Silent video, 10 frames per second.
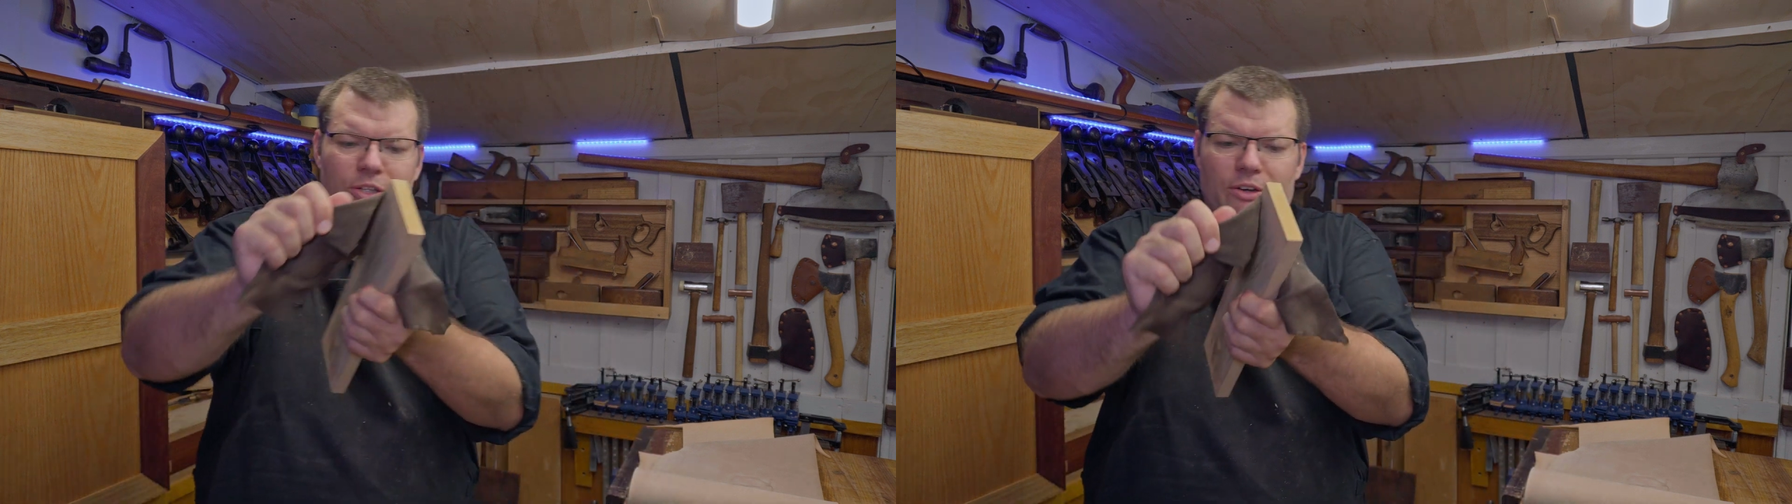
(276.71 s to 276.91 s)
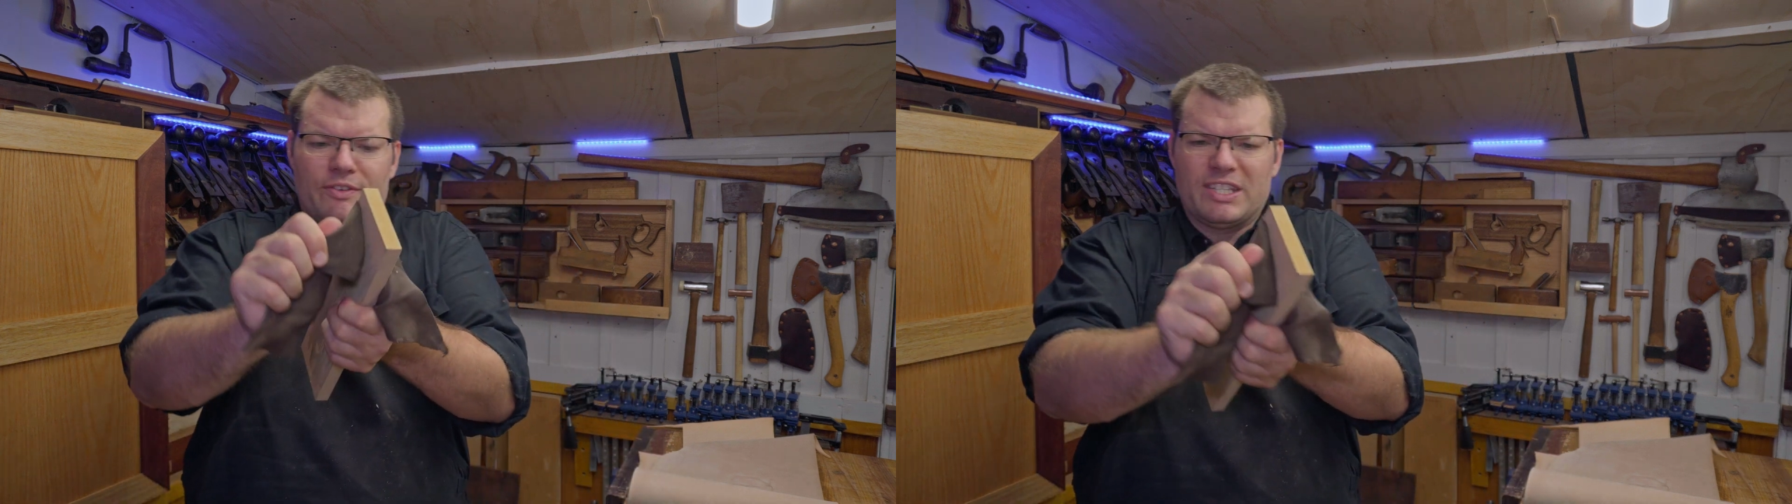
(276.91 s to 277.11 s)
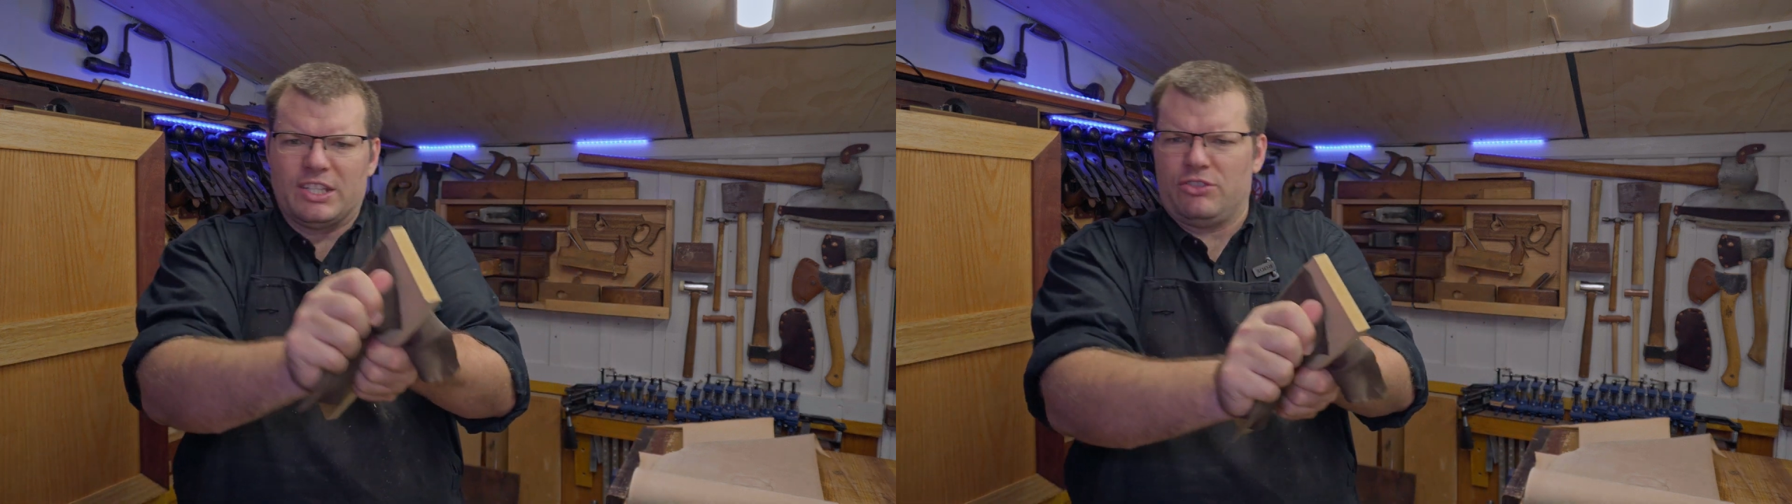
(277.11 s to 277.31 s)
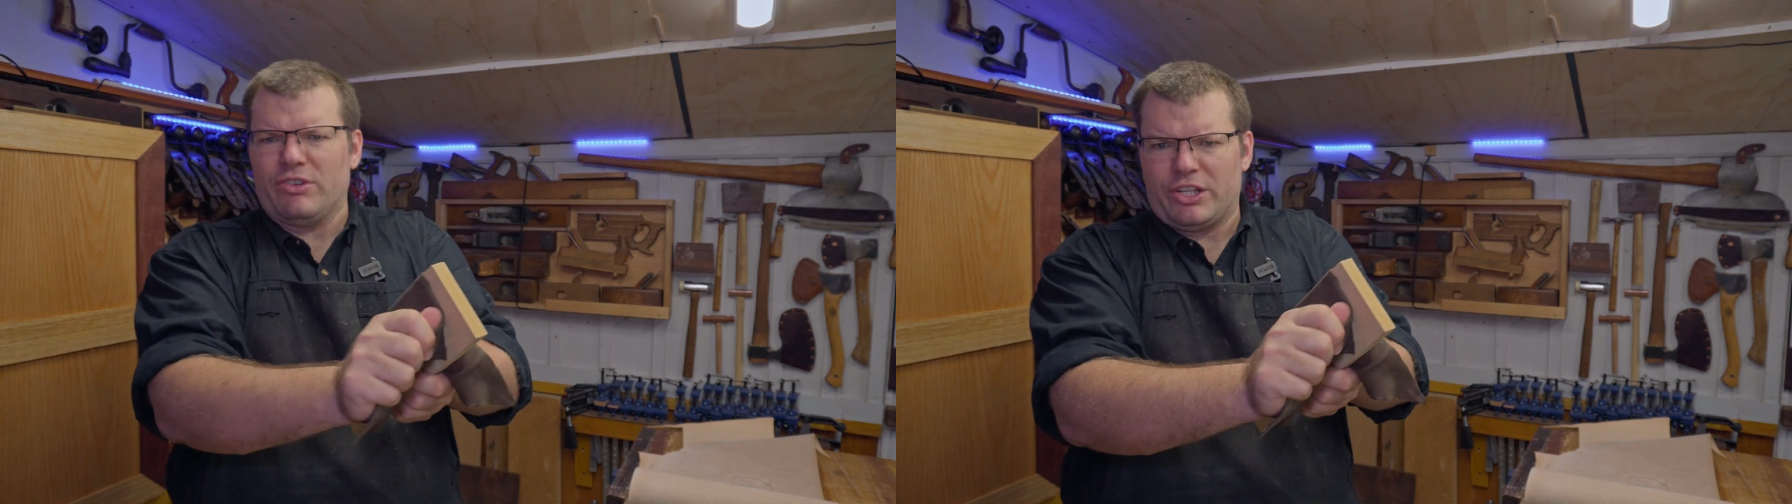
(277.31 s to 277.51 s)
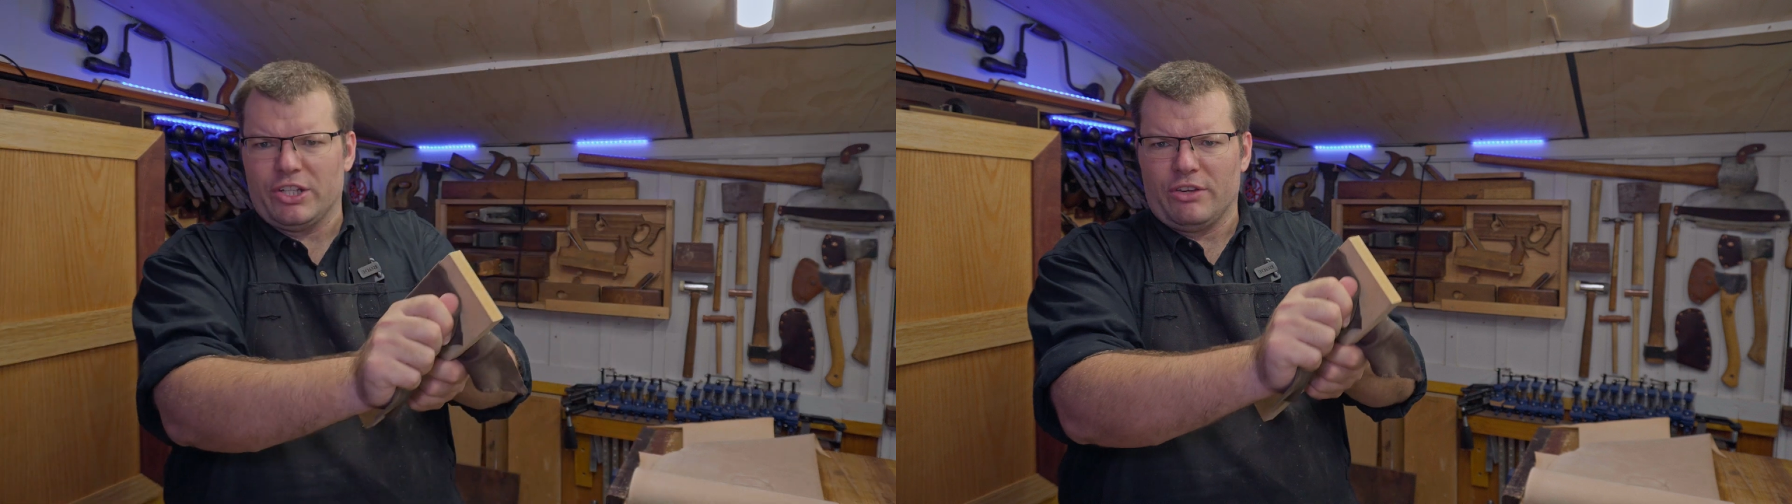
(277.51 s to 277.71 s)
you'd obviously
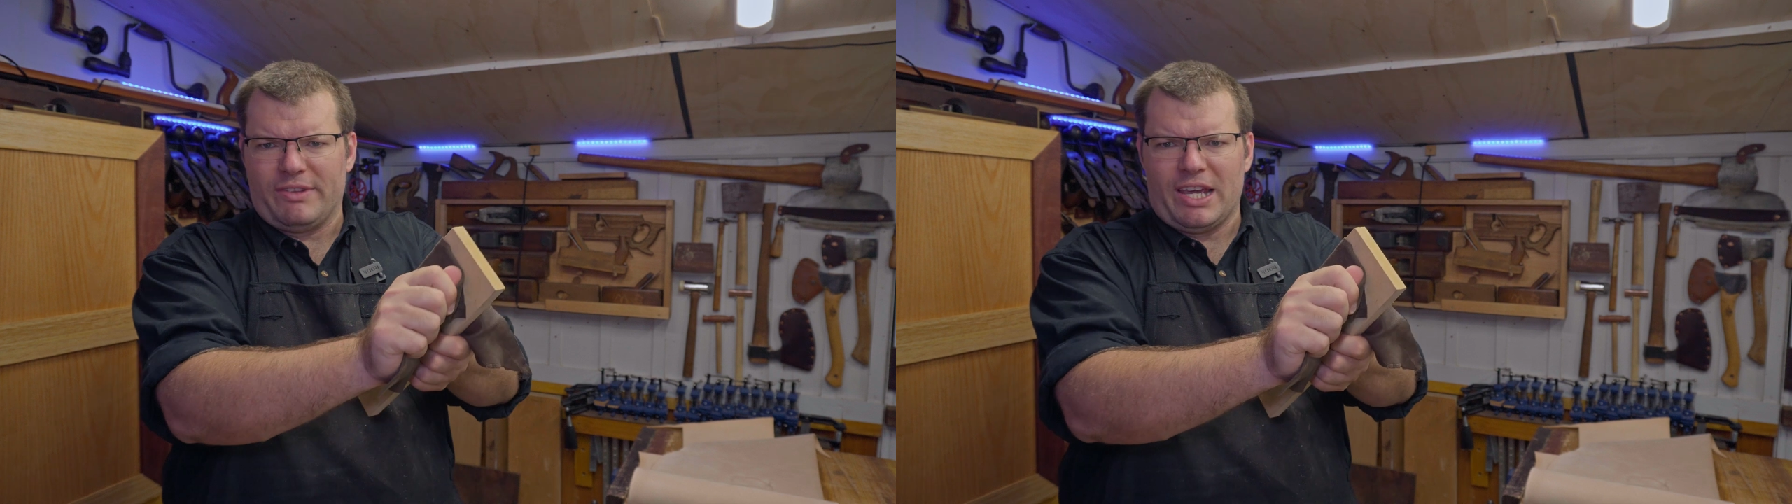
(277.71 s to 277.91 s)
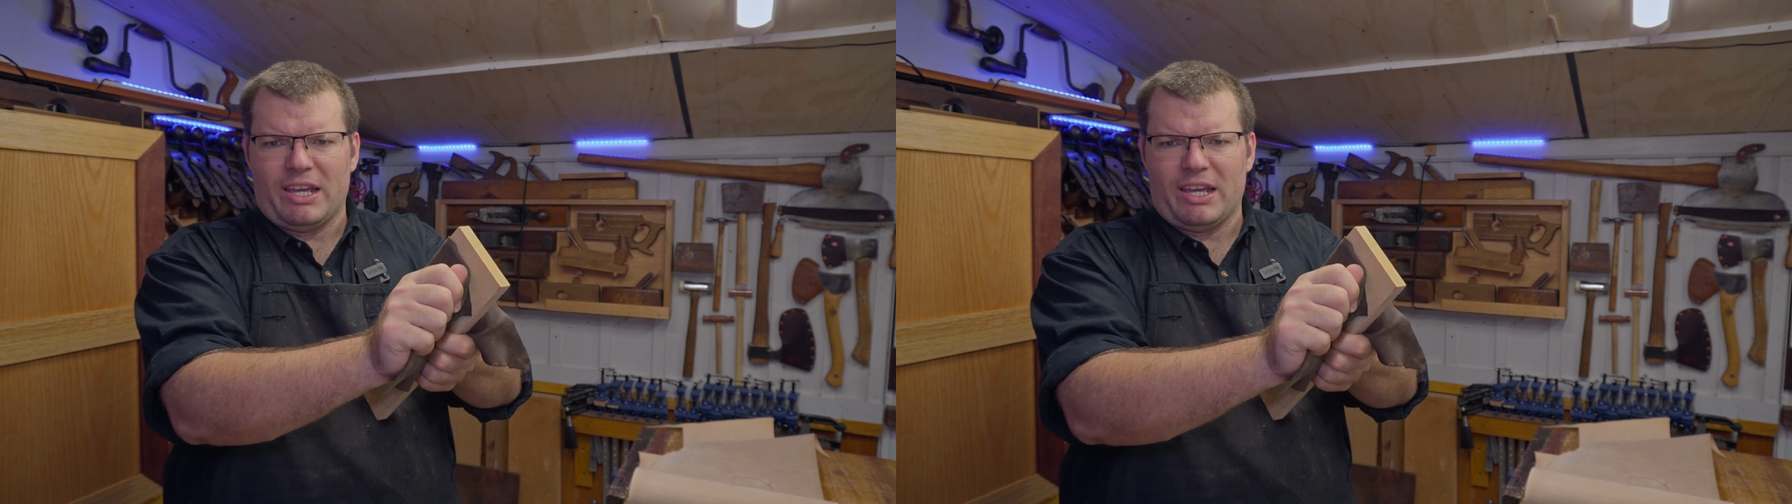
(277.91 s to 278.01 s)
stretch it over the